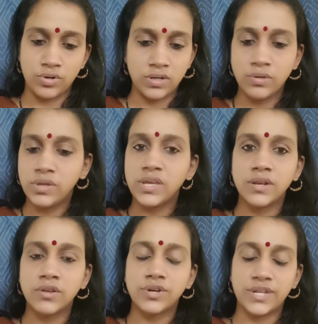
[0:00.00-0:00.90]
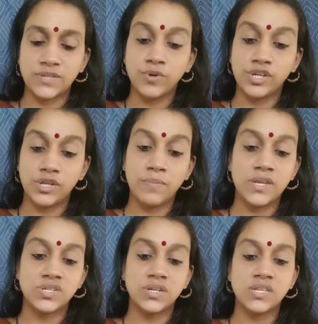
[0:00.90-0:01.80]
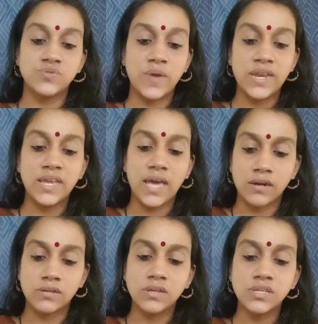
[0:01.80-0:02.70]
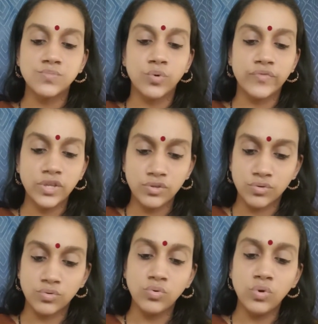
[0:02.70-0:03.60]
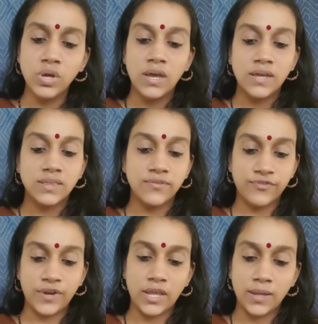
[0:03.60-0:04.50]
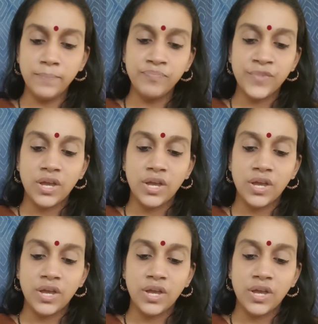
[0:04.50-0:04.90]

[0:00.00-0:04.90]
Here in your textbook it is mentioned as when a character is moving through the frame